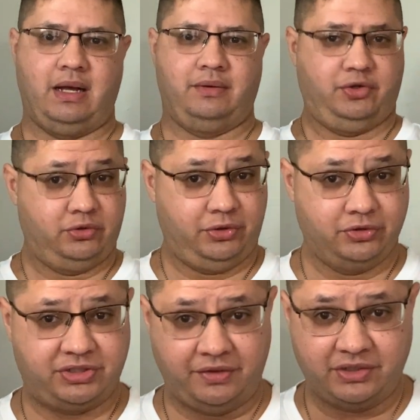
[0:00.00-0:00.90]
You'll
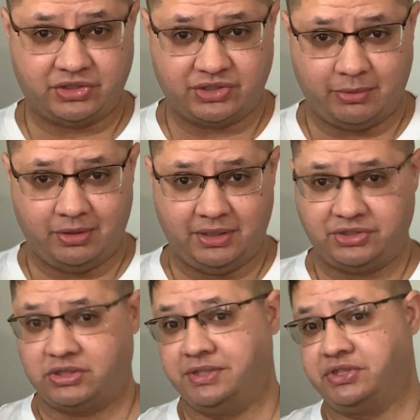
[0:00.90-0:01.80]
see this in some of the
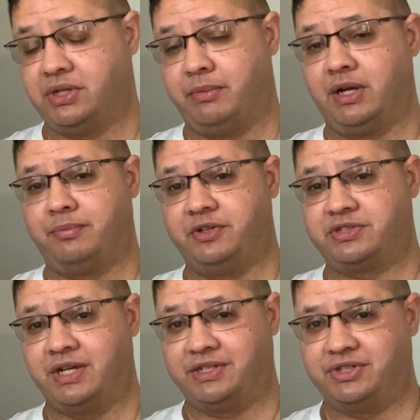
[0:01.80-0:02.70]
legislation coming up this
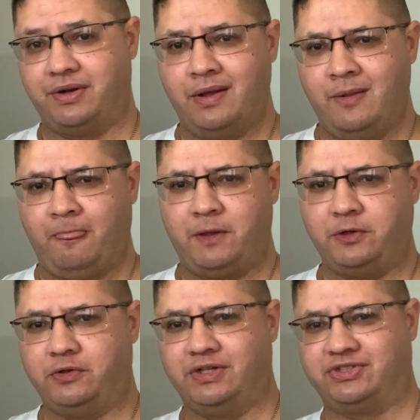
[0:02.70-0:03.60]
session.
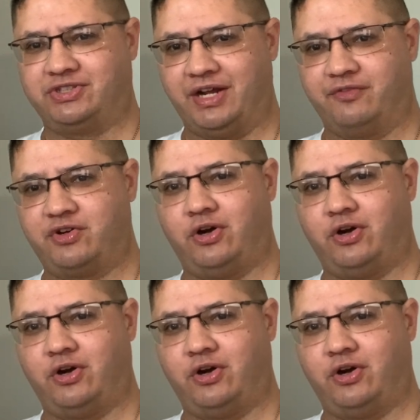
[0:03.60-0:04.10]
Instead of